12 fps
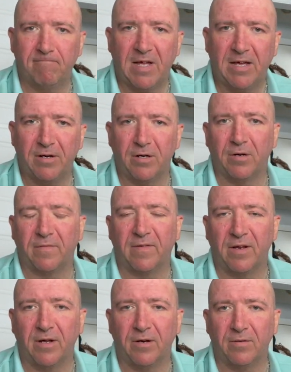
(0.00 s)
I don't know if
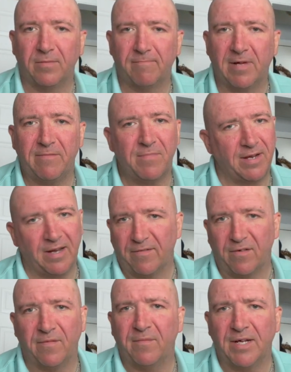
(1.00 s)
you know. I might
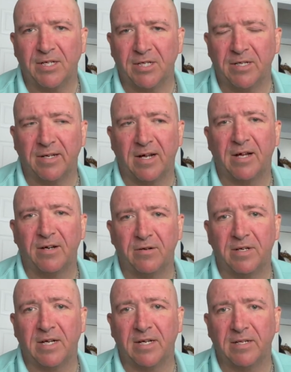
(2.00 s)
never have mentioned it a
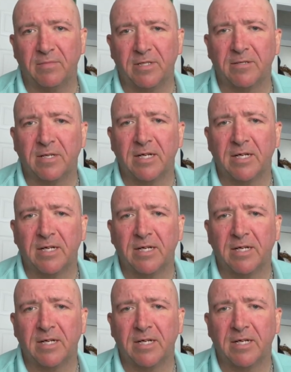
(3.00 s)
hundred times.